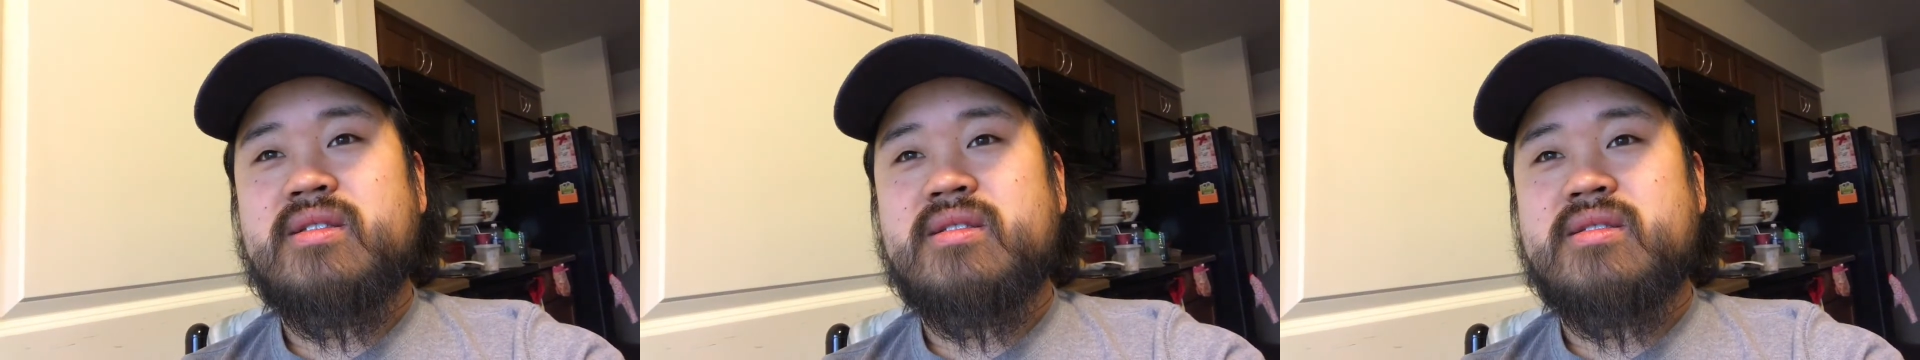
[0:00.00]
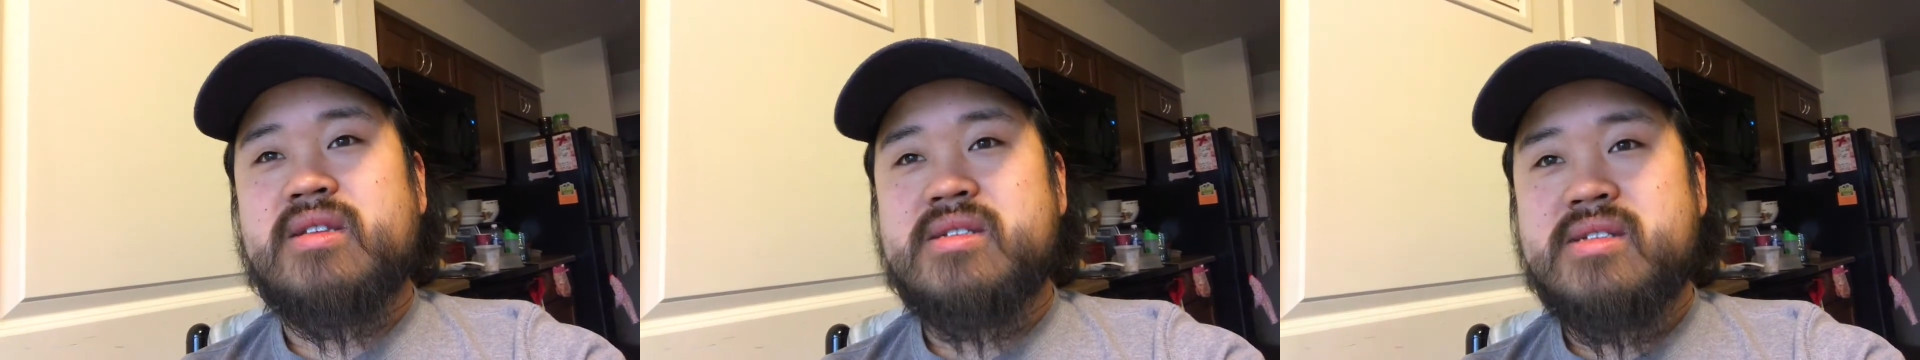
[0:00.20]

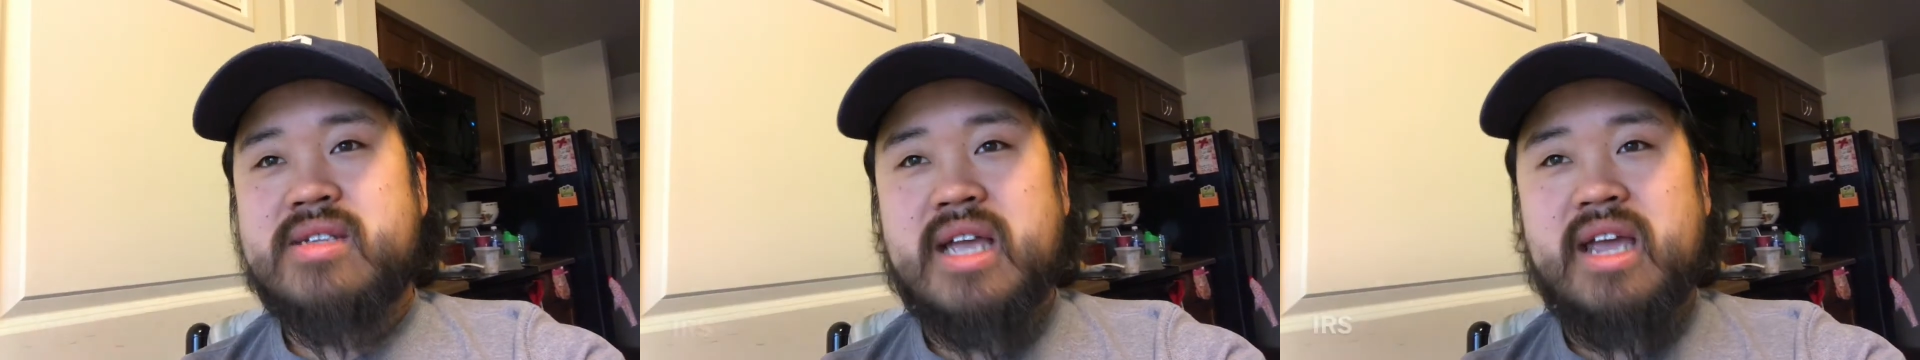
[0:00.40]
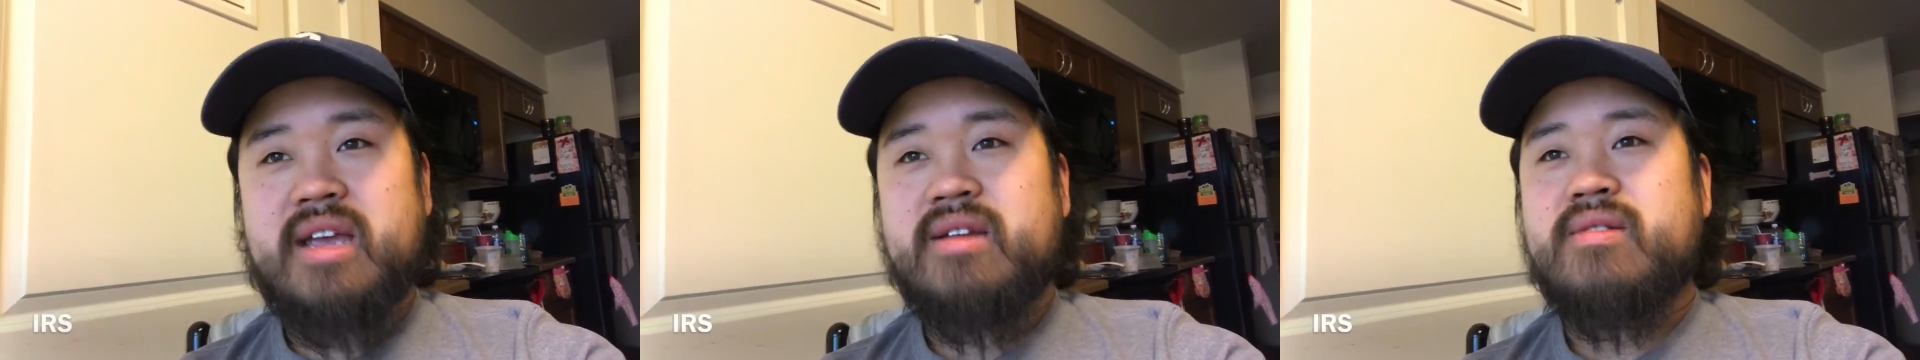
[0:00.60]
the
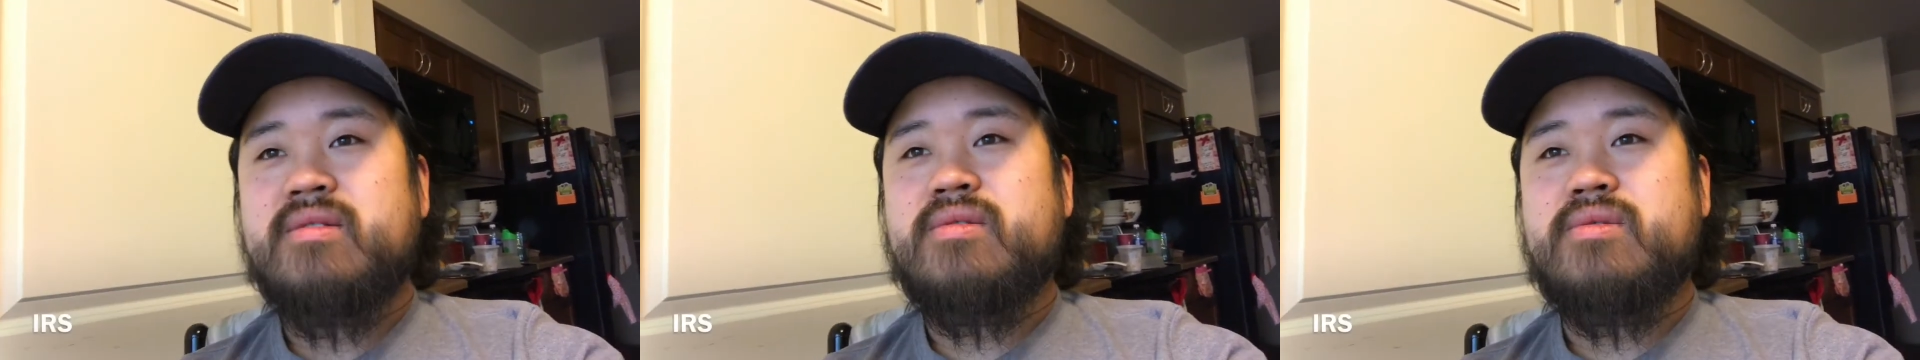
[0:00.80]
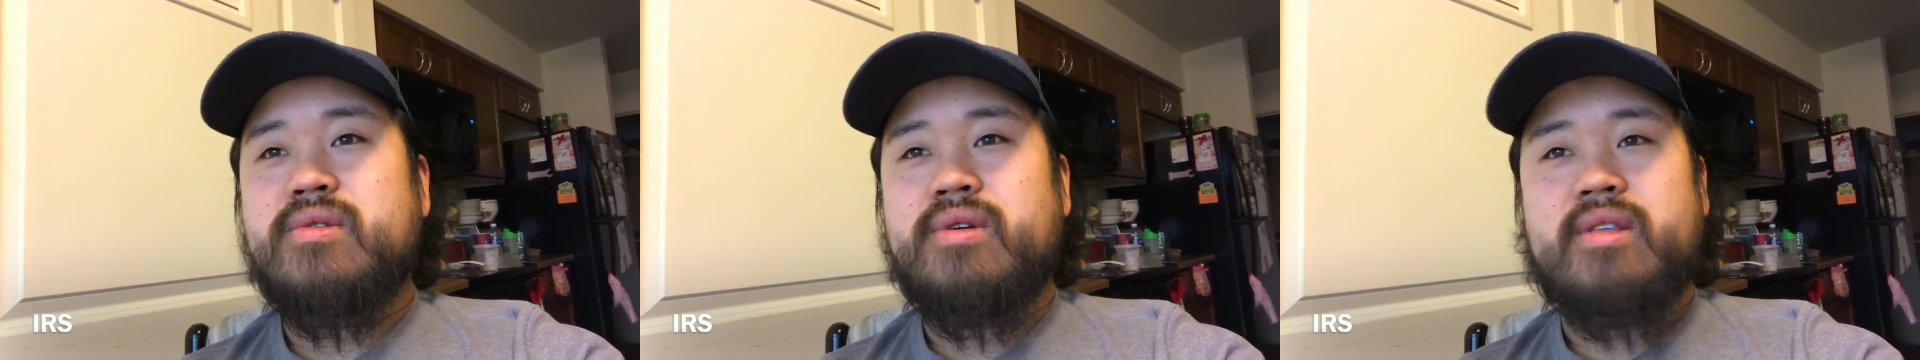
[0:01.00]
state
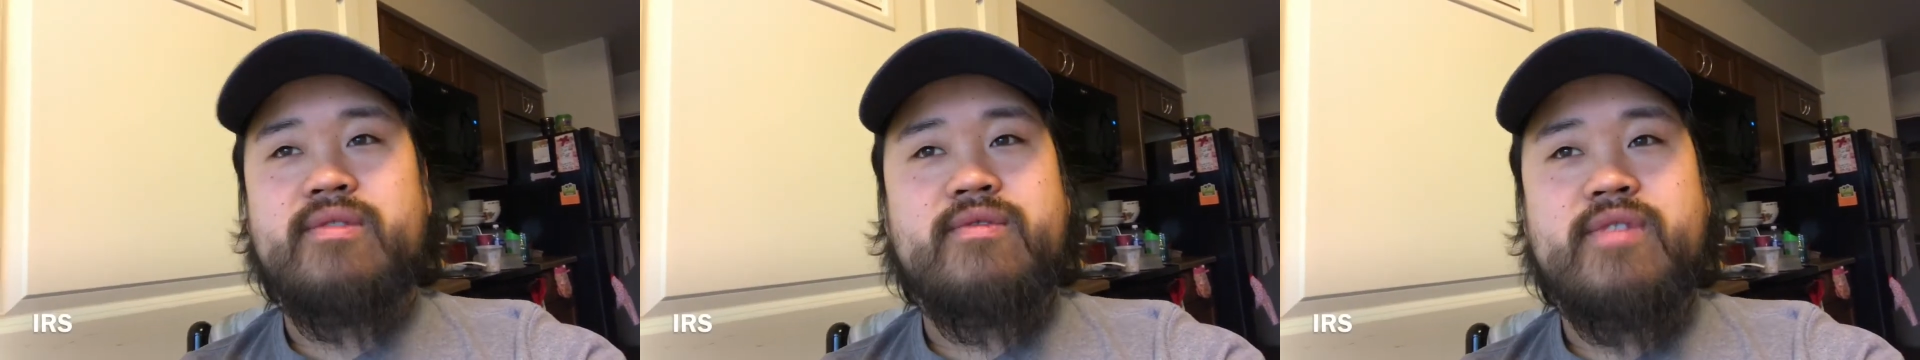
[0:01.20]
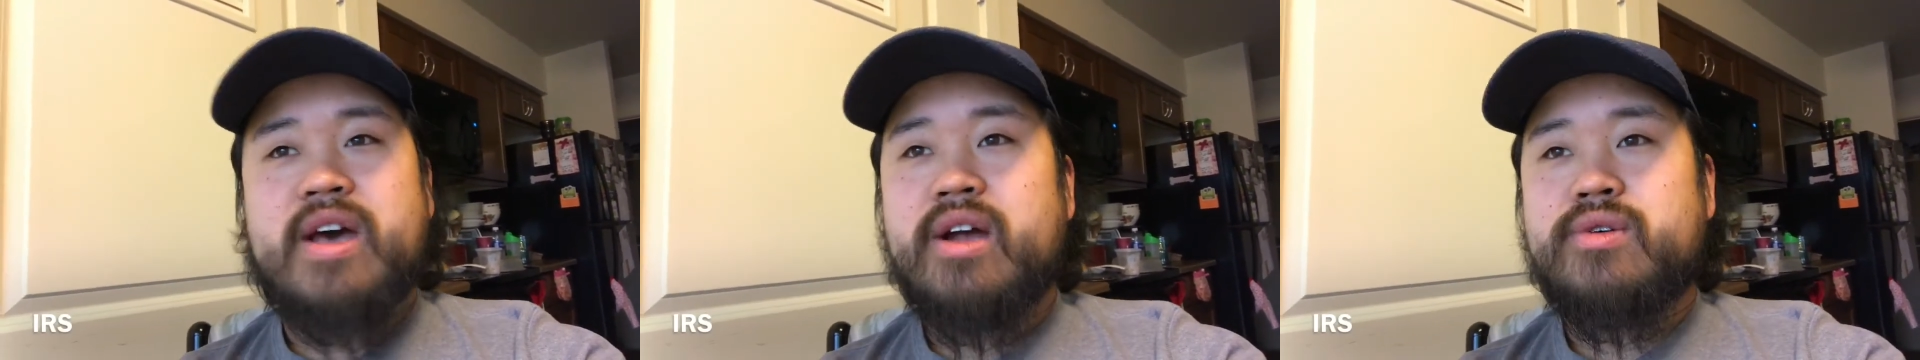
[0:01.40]
or the
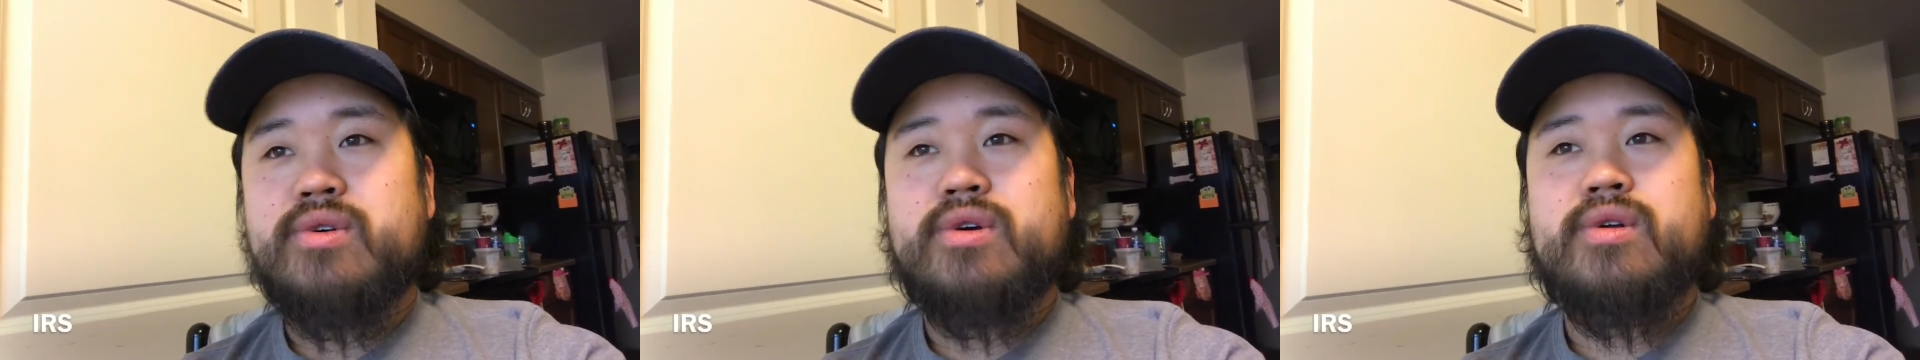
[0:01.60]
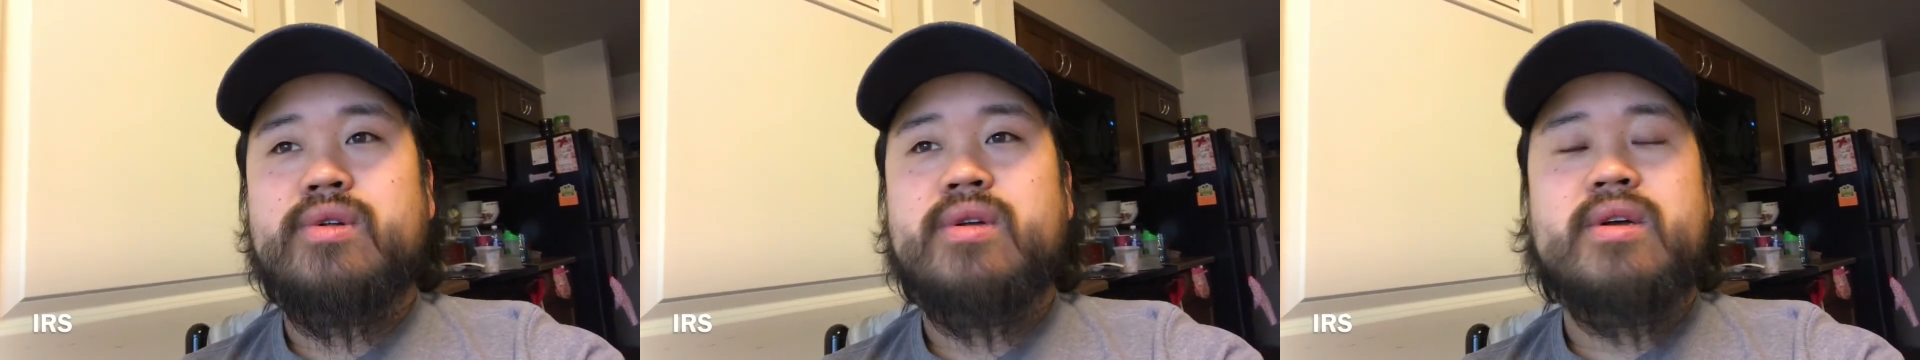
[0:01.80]

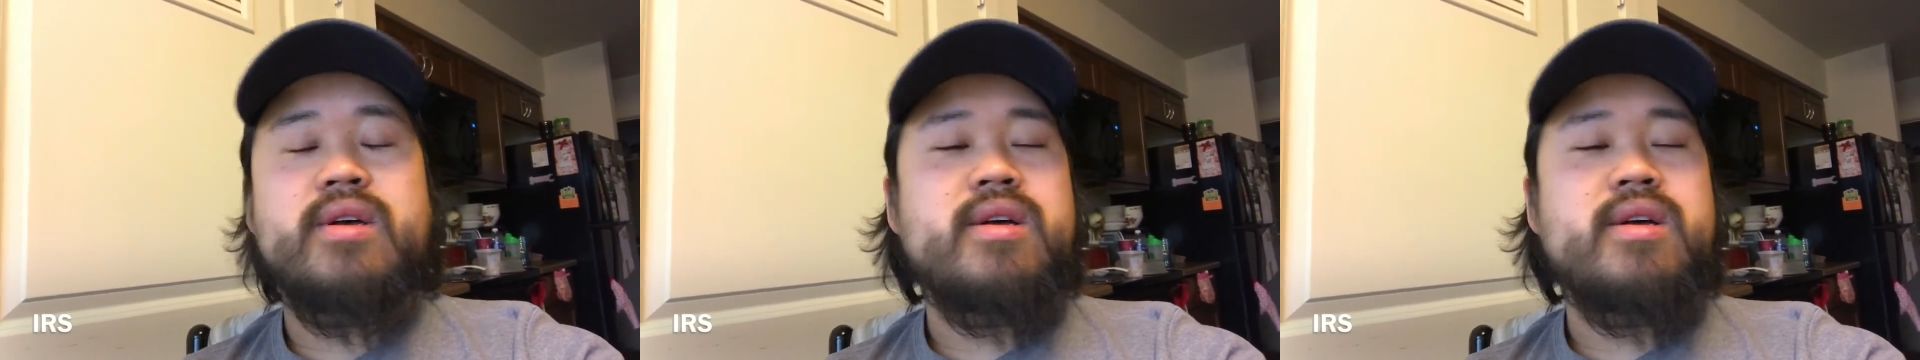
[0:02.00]
federal.